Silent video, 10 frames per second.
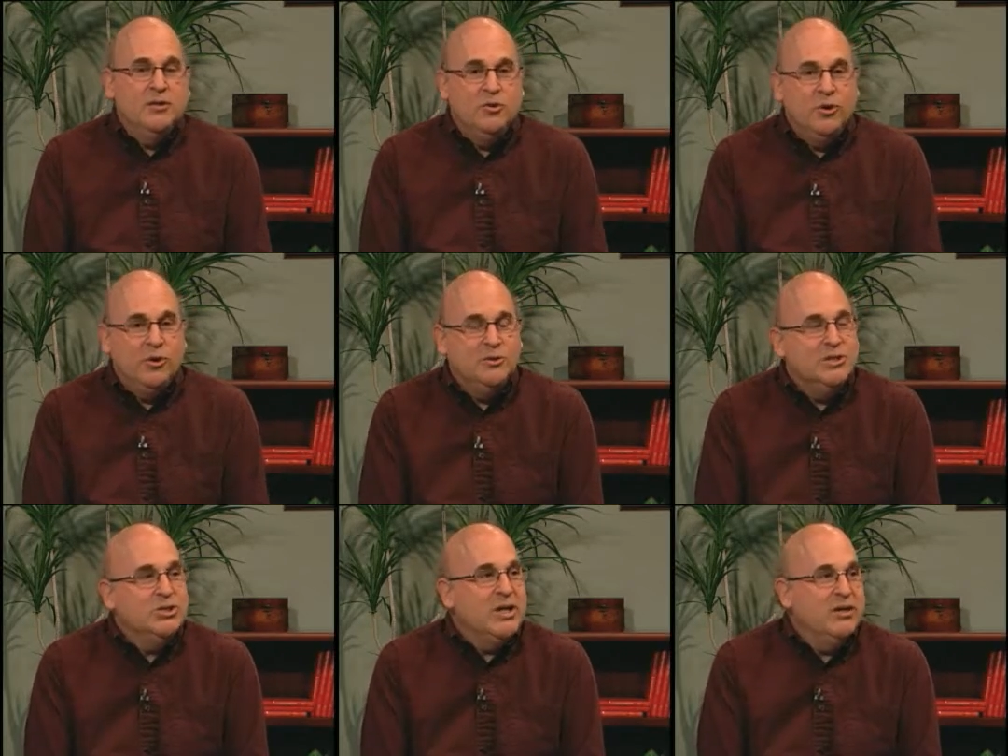
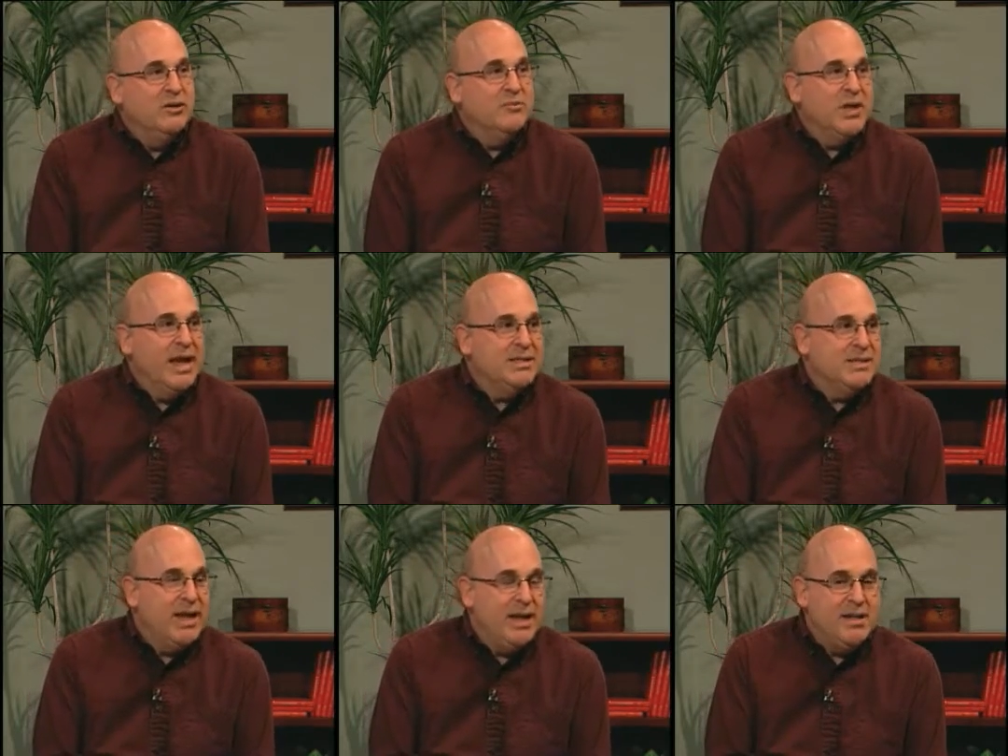neurodegenerative
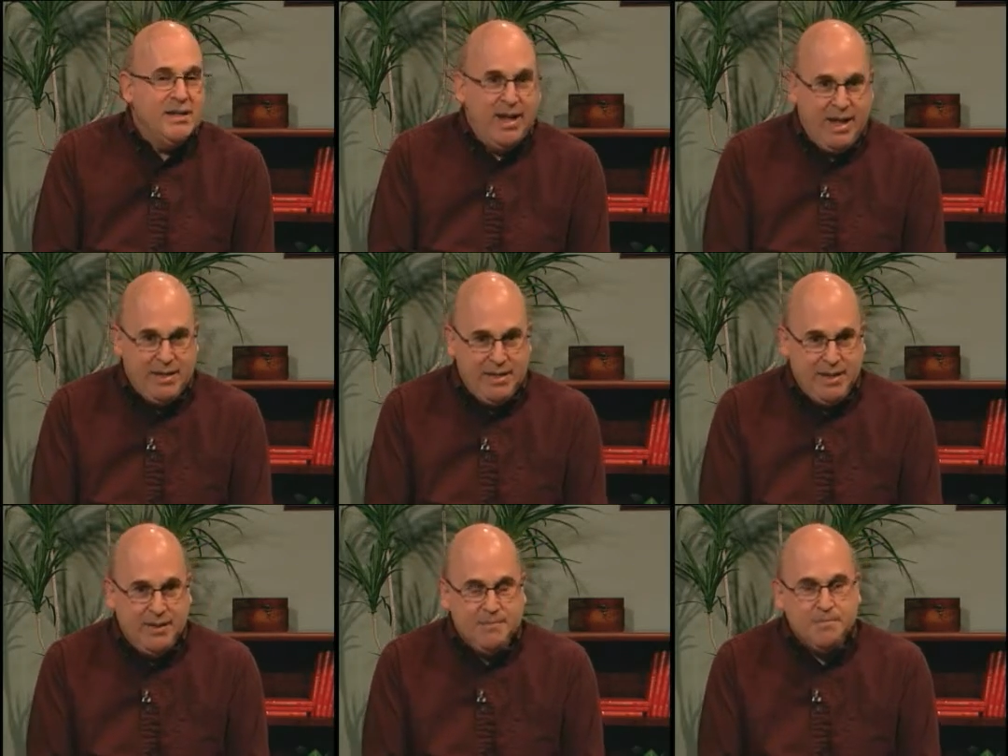cascade in AD.